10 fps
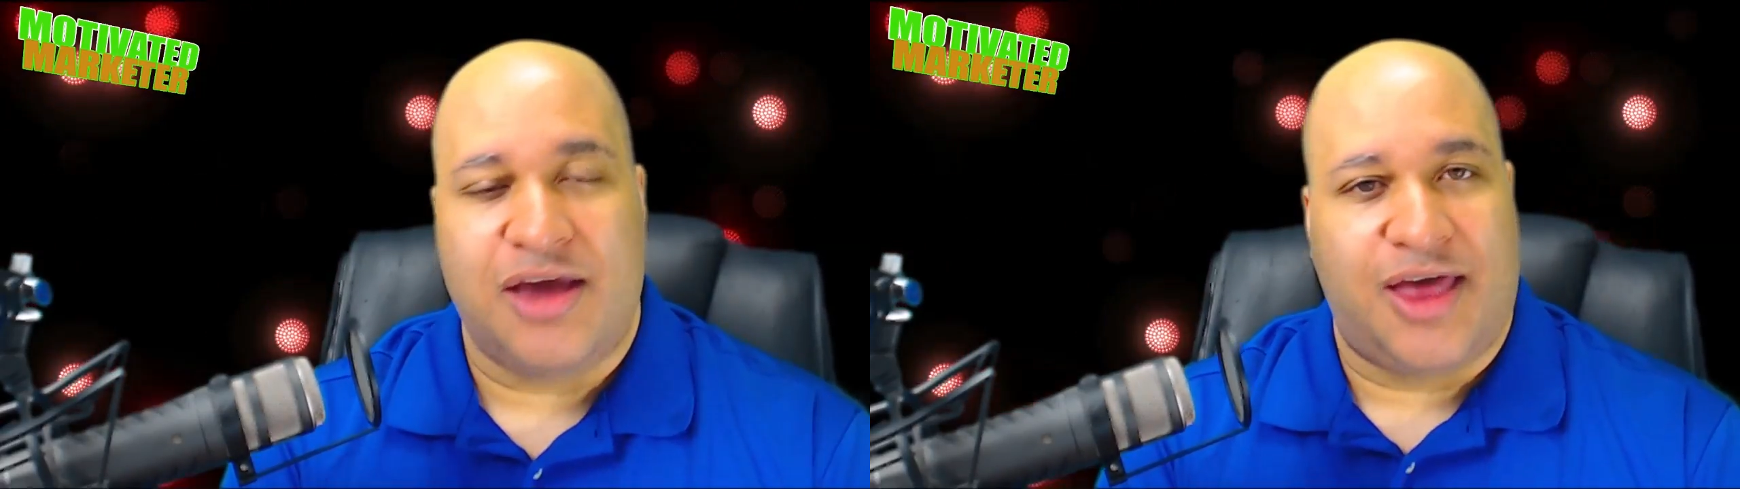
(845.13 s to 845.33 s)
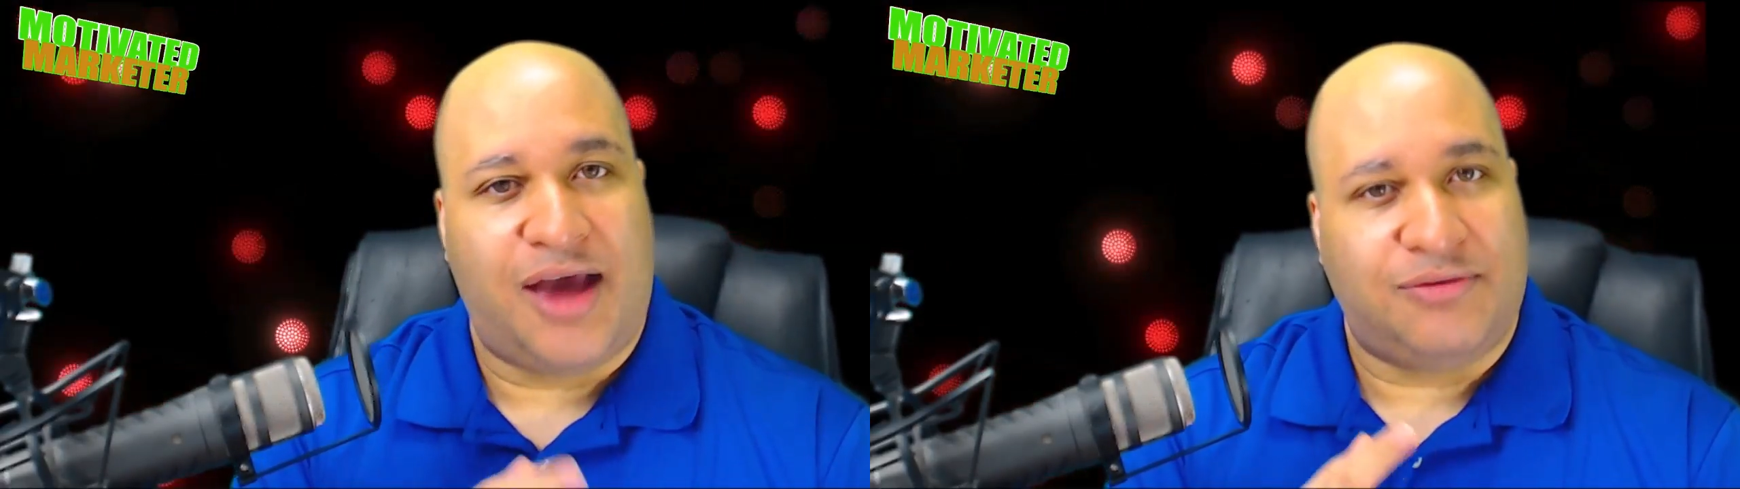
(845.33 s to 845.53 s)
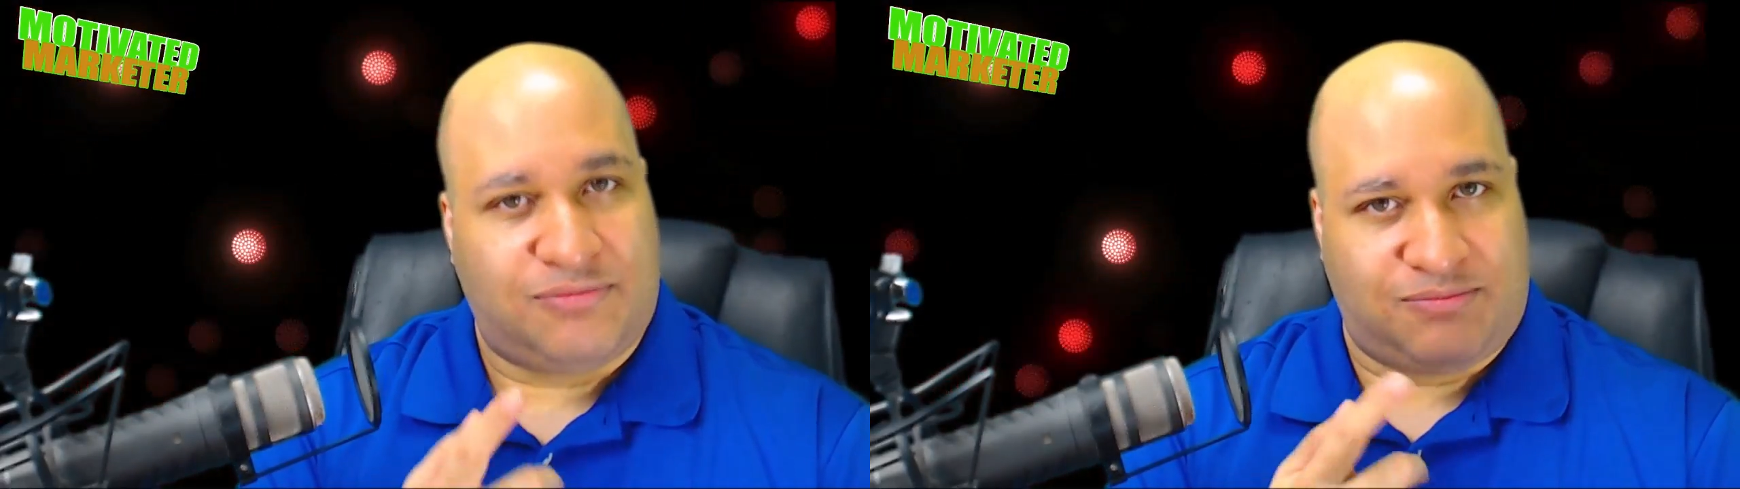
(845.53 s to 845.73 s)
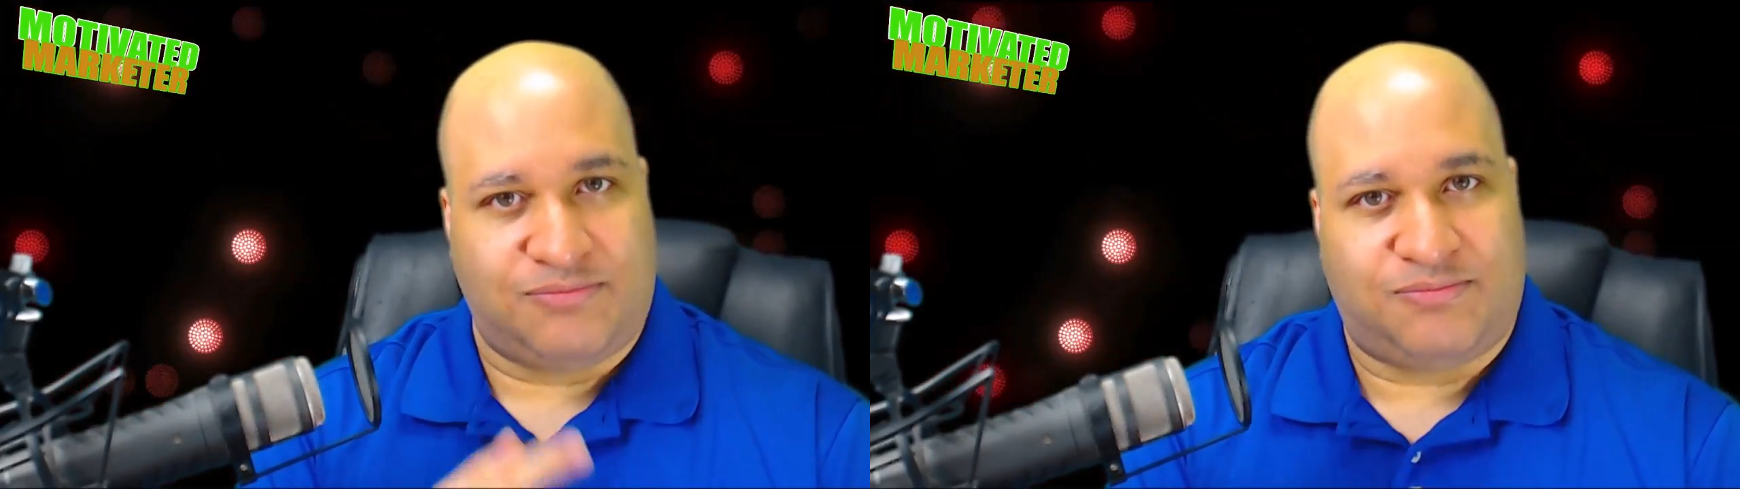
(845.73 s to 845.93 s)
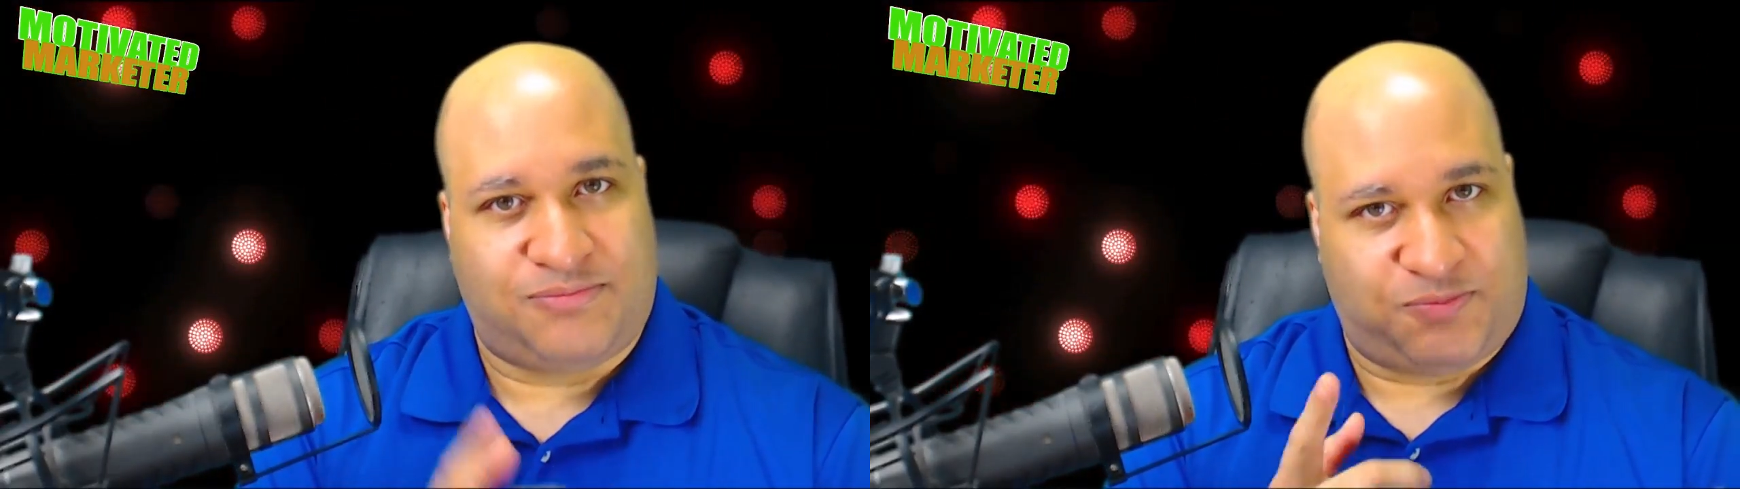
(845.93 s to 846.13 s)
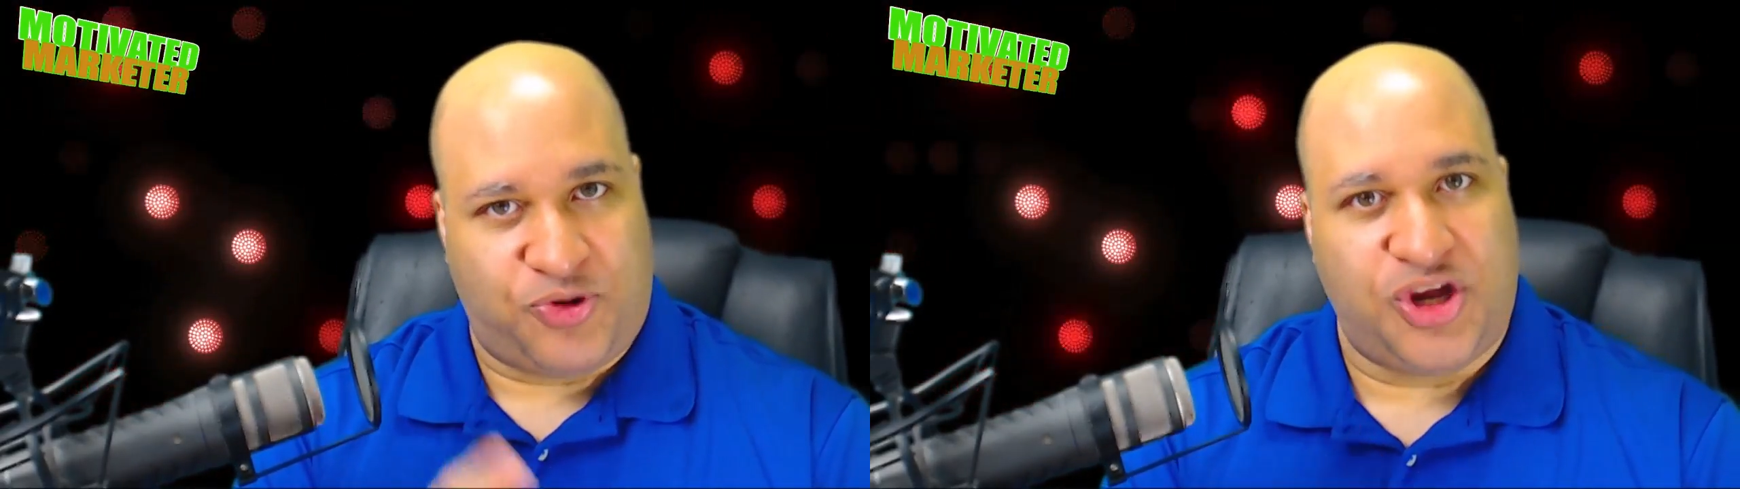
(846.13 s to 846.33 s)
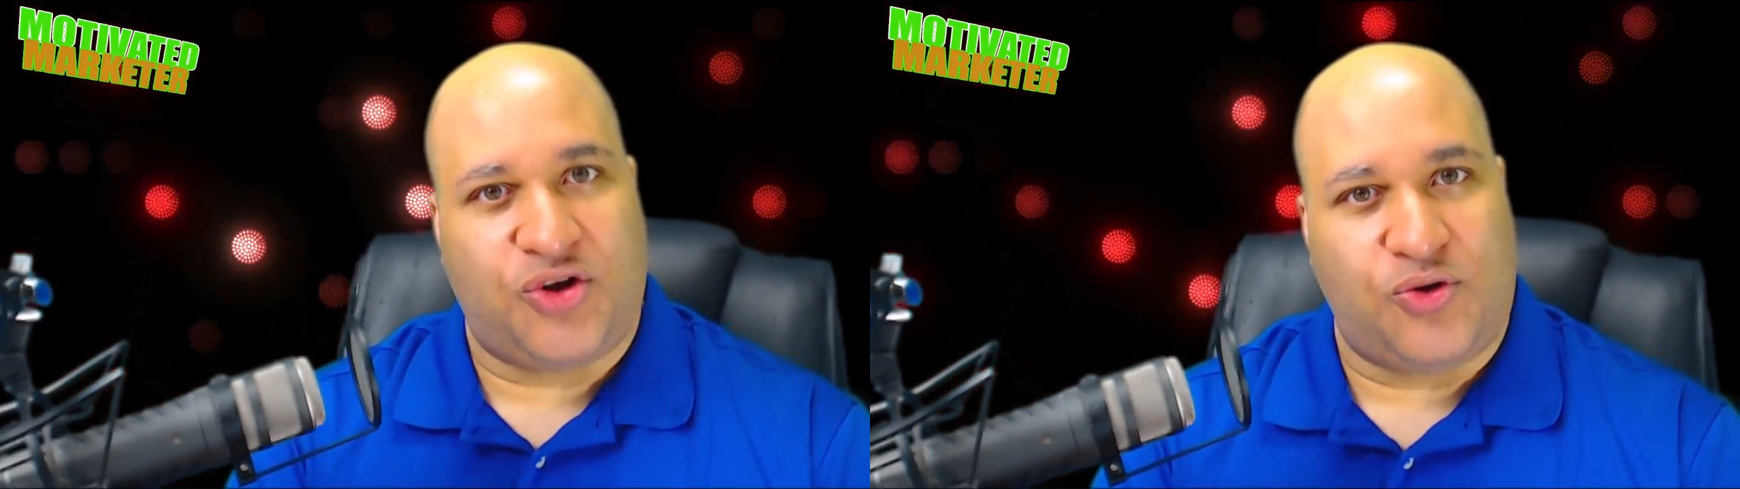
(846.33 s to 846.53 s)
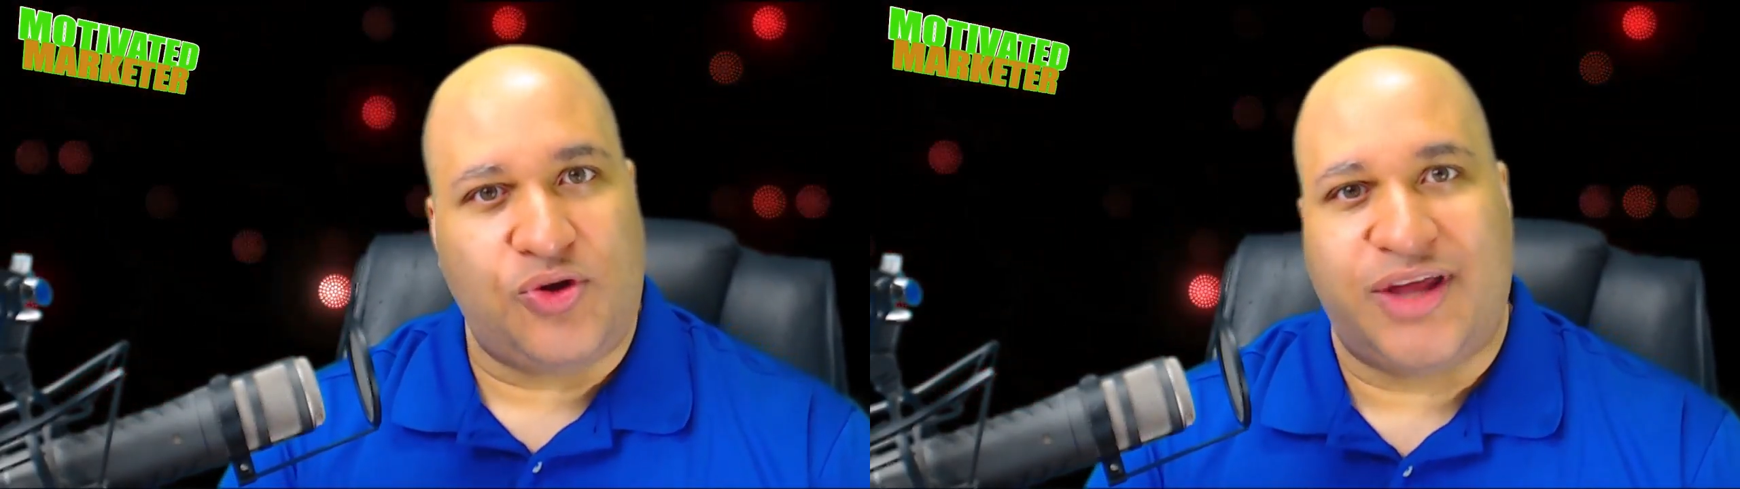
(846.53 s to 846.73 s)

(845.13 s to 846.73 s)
that's pretty cool.